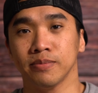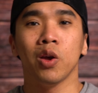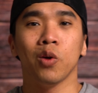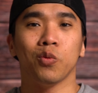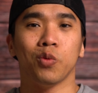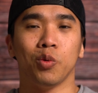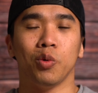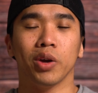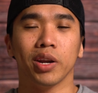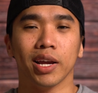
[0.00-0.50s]
From
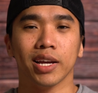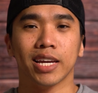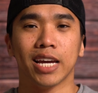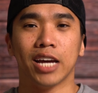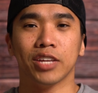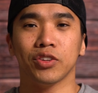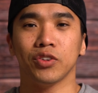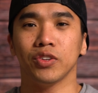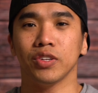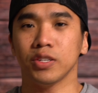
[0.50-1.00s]
what I
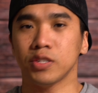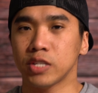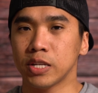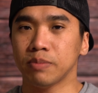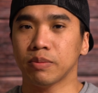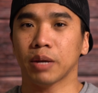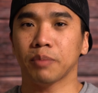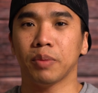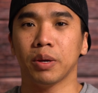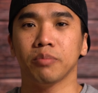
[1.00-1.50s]
gathered, it seemed
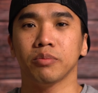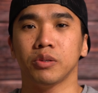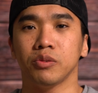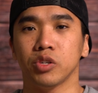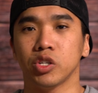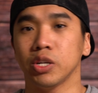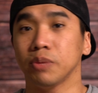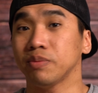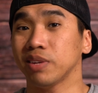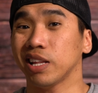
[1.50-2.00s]
like BMW
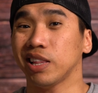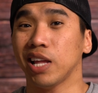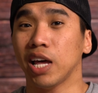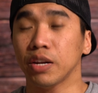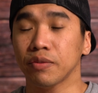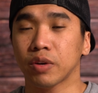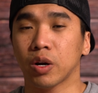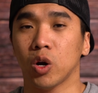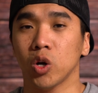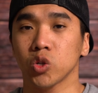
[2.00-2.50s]
shipped a lot of
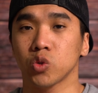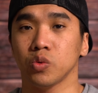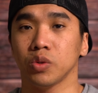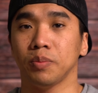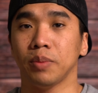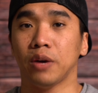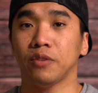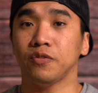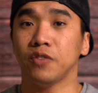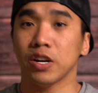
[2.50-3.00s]
cars with
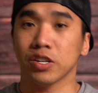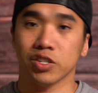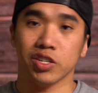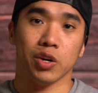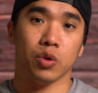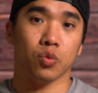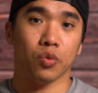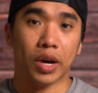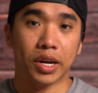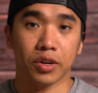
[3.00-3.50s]

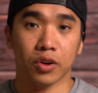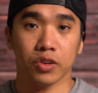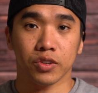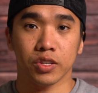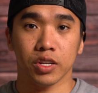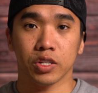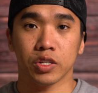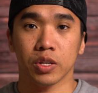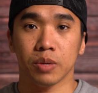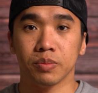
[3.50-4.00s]
malfunctioning radar
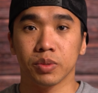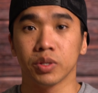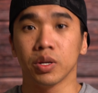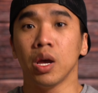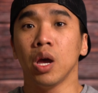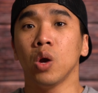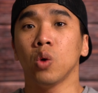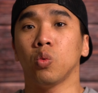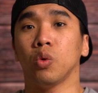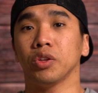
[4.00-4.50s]
systems,
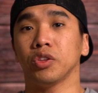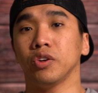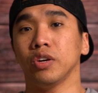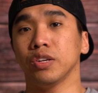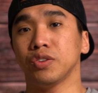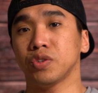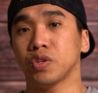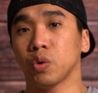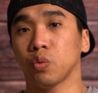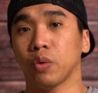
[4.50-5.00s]
whether it's
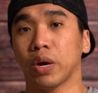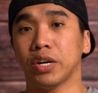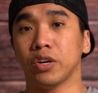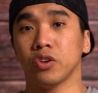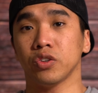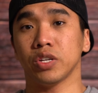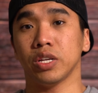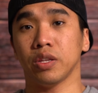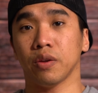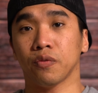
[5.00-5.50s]
the
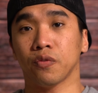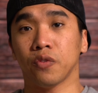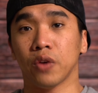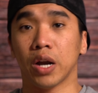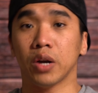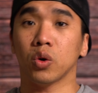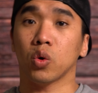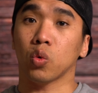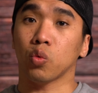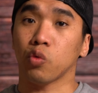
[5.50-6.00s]
radars in the
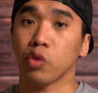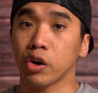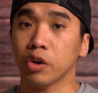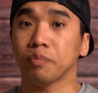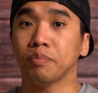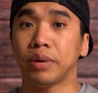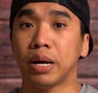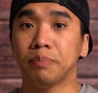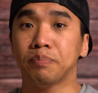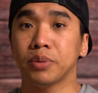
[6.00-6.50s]
front or rear
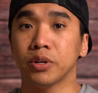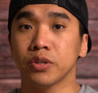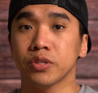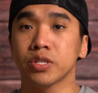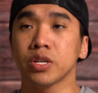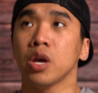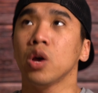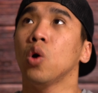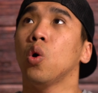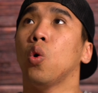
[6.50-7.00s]
bumpers,
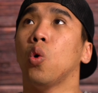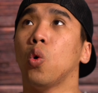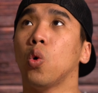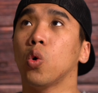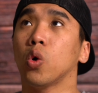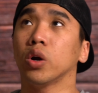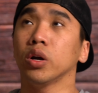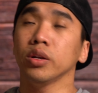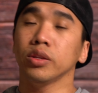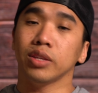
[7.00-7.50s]

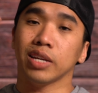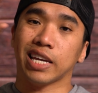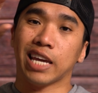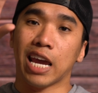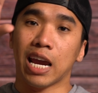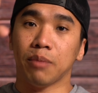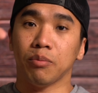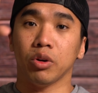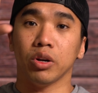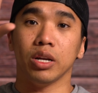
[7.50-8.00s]
or the
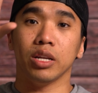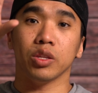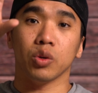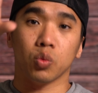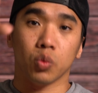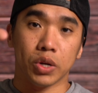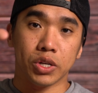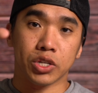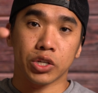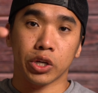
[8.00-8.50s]
camera in the
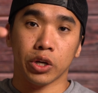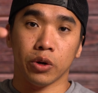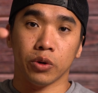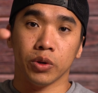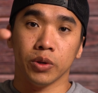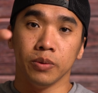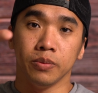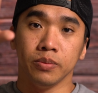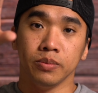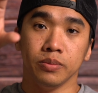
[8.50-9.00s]
windshield.
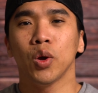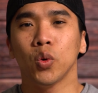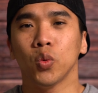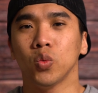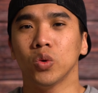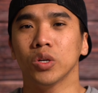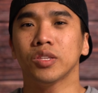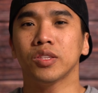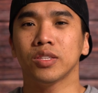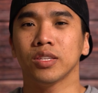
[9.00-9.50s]

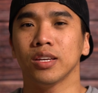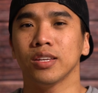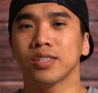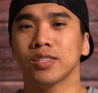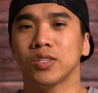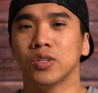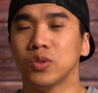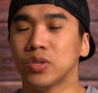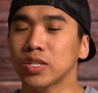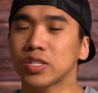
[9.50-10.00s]
With this,
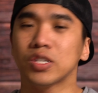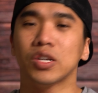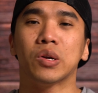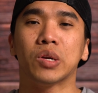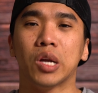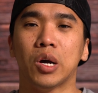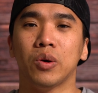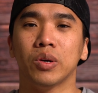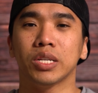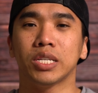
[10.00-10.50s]
you just don't
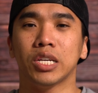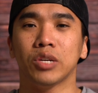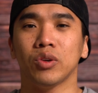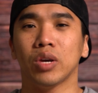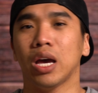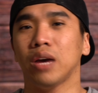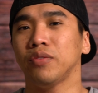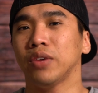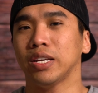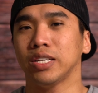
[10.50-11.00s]
know until you
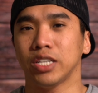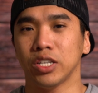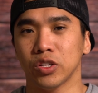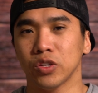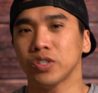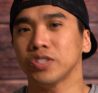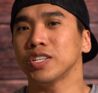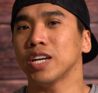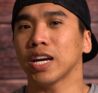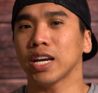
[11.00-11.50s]
have a dealer
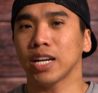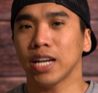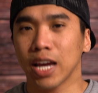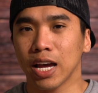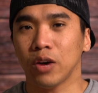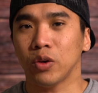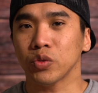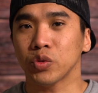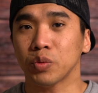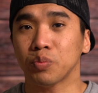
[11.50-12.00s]
check it
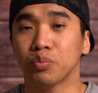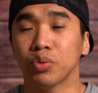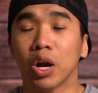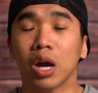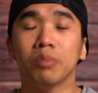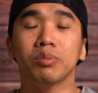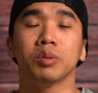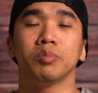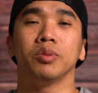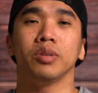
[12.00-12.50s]
out. The
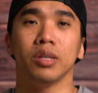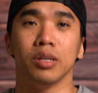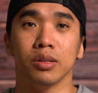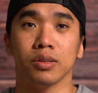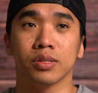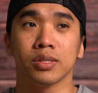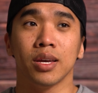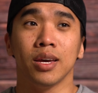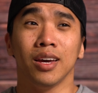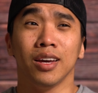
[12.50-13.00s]
problem
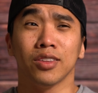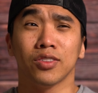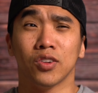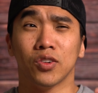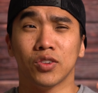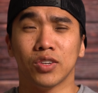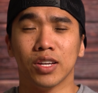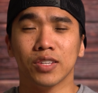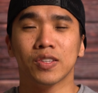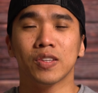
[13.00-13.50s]
is, there
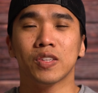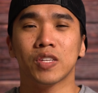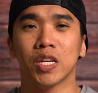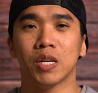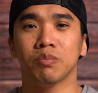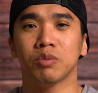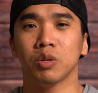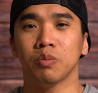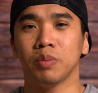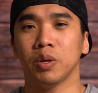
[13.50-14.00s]
doesn't seem
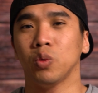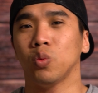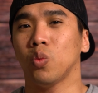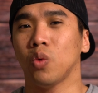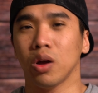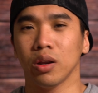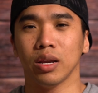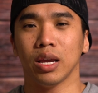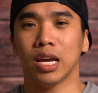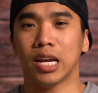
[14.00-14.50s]
to be
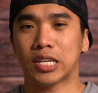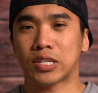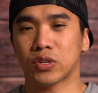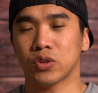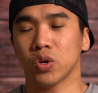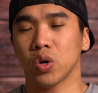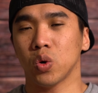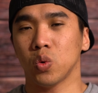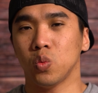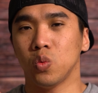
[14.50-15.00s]
one answer
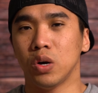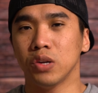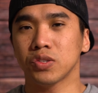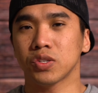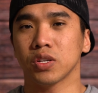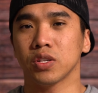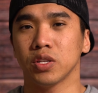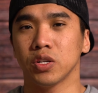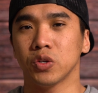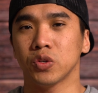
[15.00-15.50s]
or one
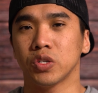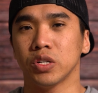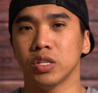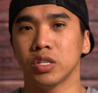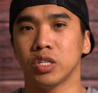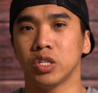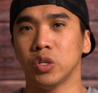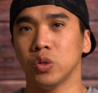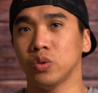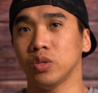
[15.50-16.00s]
solution
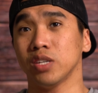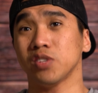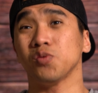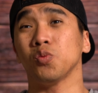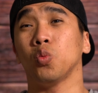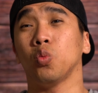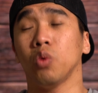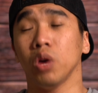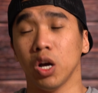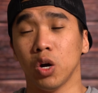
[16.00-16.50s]
to this
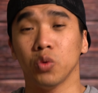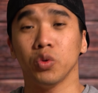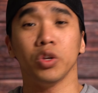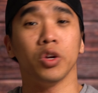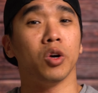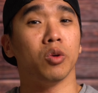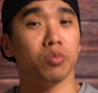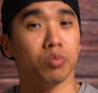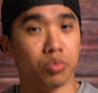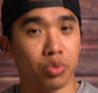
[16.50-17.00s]

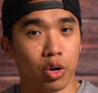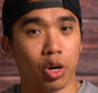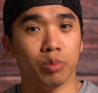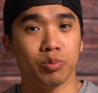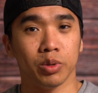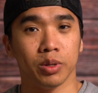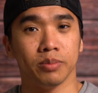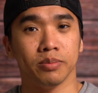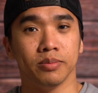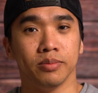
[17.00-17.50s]
well-known
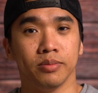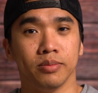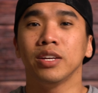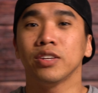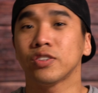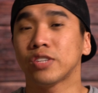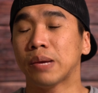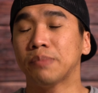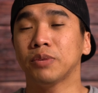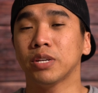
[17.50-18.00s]
problem.
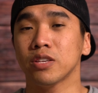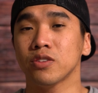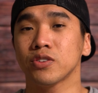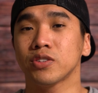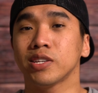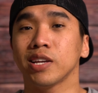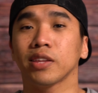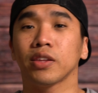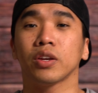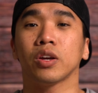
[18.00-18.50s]
Some dealers
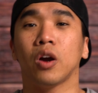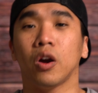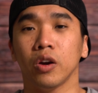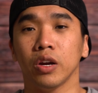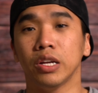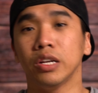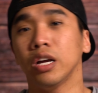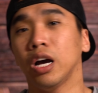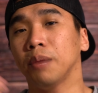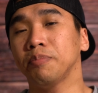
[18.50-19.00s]
take the car
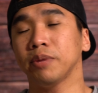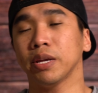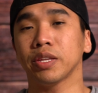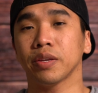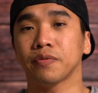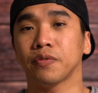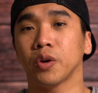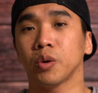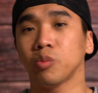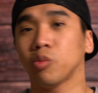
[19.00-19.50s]
in, update the
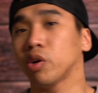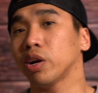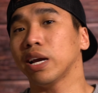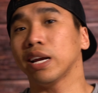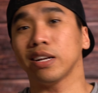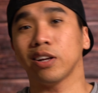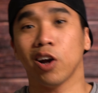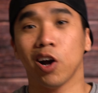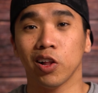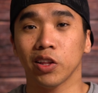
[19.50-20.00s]
firmware, and
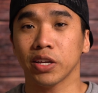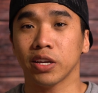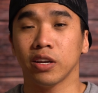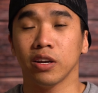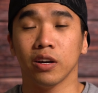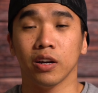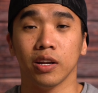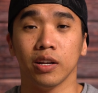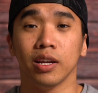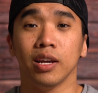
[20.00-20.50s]
call it
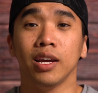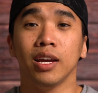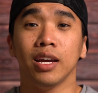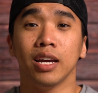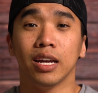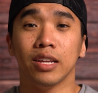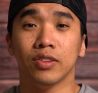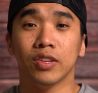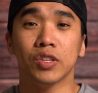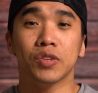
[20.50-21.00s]
good,
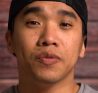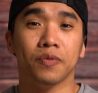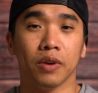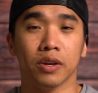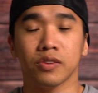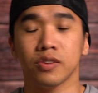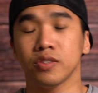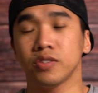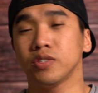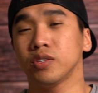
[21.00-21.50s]
and this
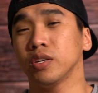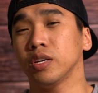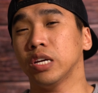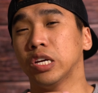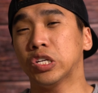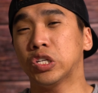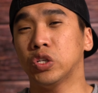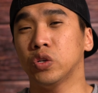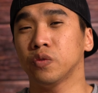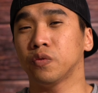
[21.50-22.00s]
fixes the
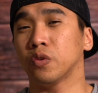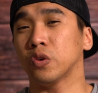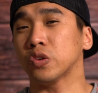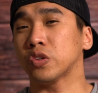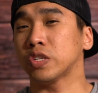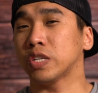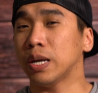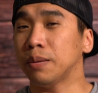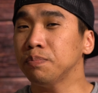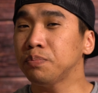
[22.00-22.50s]
issue for
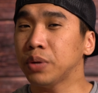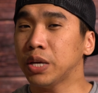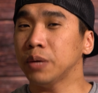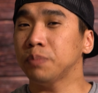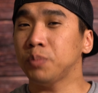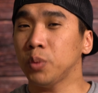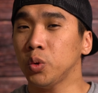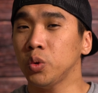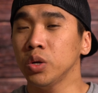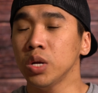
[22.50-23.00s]
some
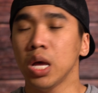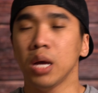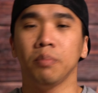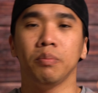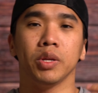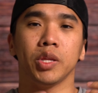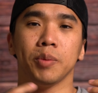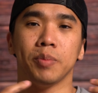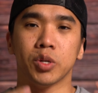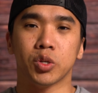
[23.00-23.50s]
people,
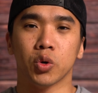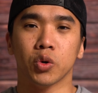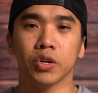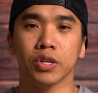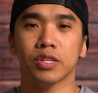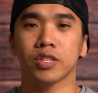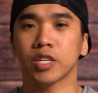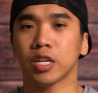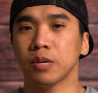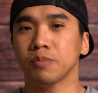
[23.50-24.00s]
but the majority
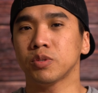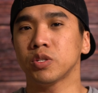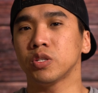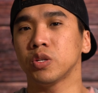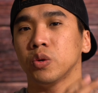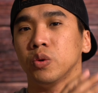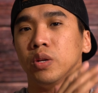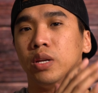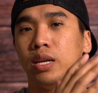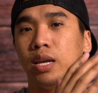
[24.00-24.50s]
seems to
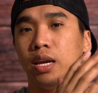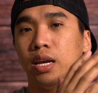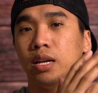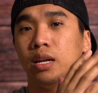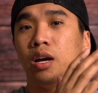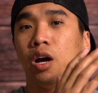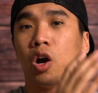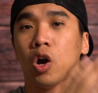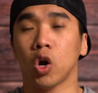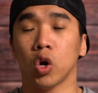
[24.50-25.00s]
need
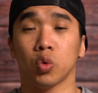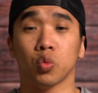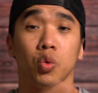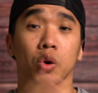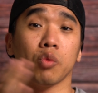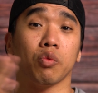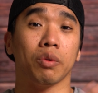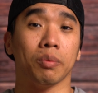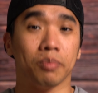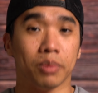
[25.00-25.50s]
hardware
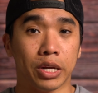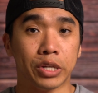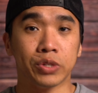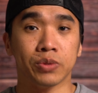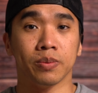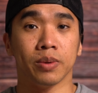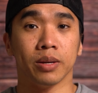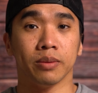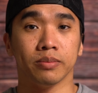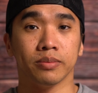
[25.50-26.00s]

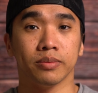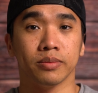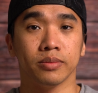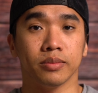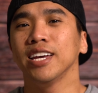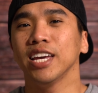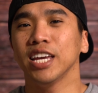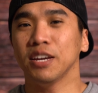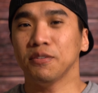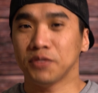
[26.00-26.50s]
replacement.
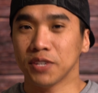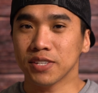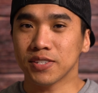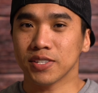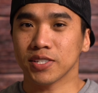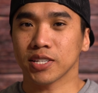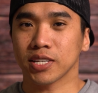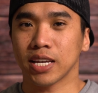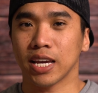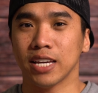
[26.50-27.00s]
If this is
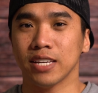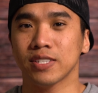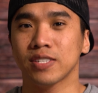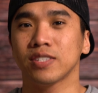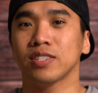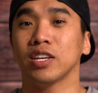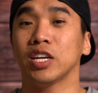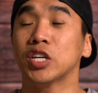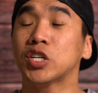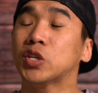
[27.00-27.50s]
the case,
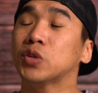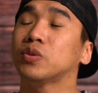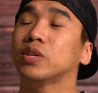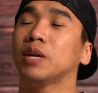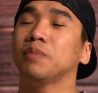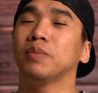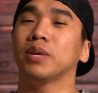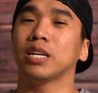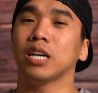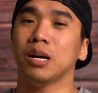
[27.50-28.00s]
the issue then
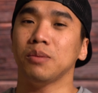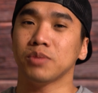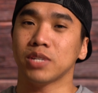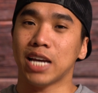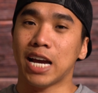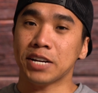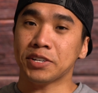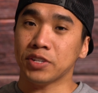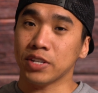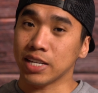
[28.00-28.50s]
becomes
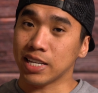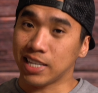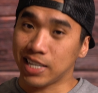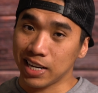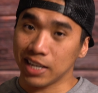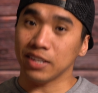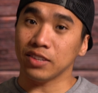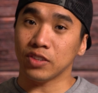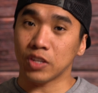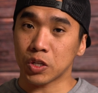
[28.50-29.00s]
actually
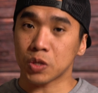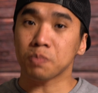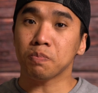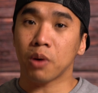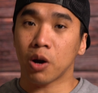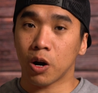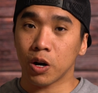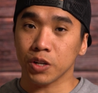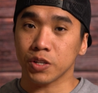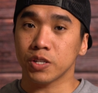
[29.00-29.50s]
getting these
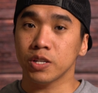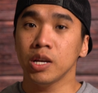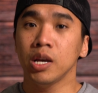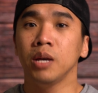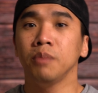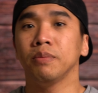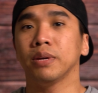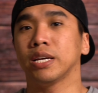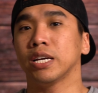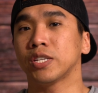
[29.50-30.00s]
parts,
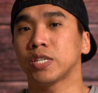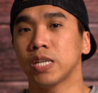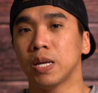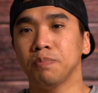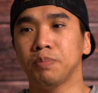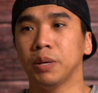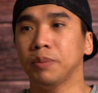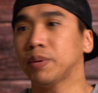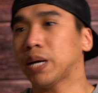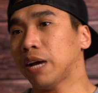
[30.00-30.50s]
because some
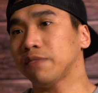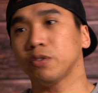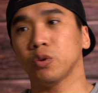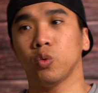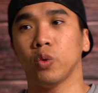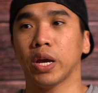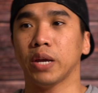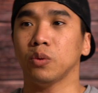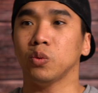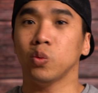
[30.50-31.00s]
people have to
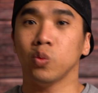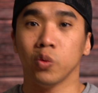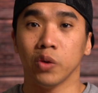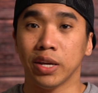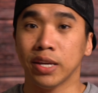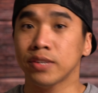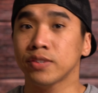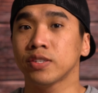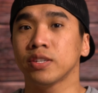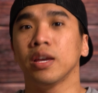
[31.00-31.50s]
wait
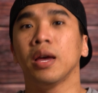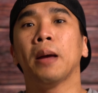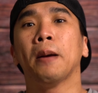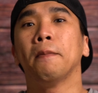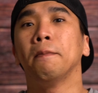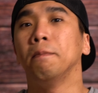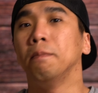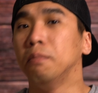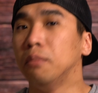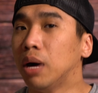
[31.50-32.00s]
weeks,
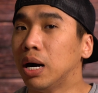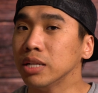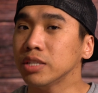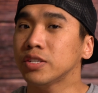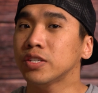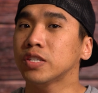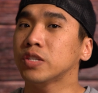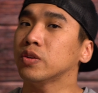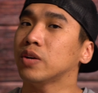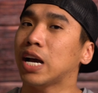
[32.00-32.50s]

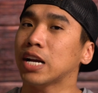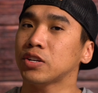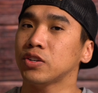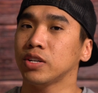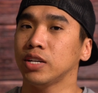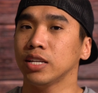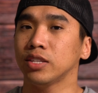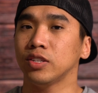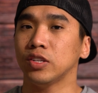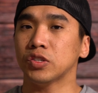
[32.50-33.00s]
months to actually
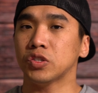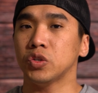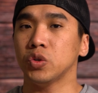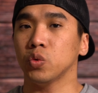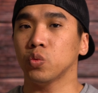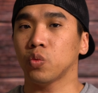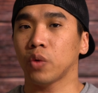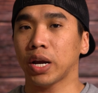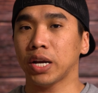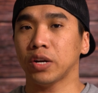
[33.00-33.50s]
get these new
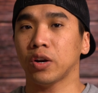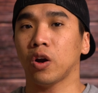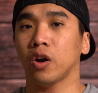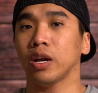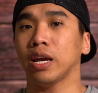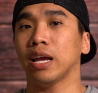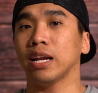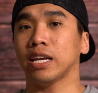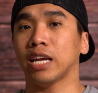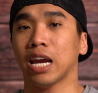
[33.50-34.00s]
radar
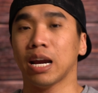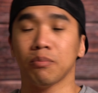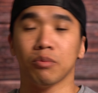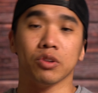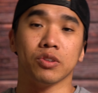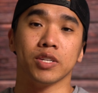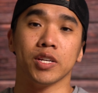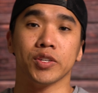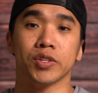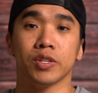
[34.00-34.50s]
and camera
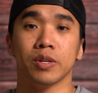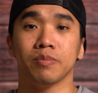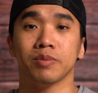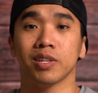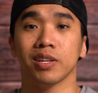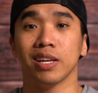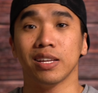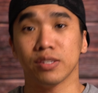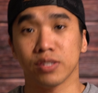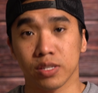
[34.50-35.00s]
systems
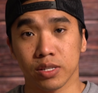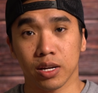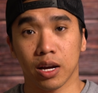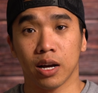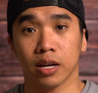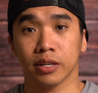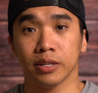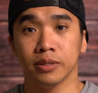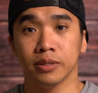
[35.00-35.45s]
in stock.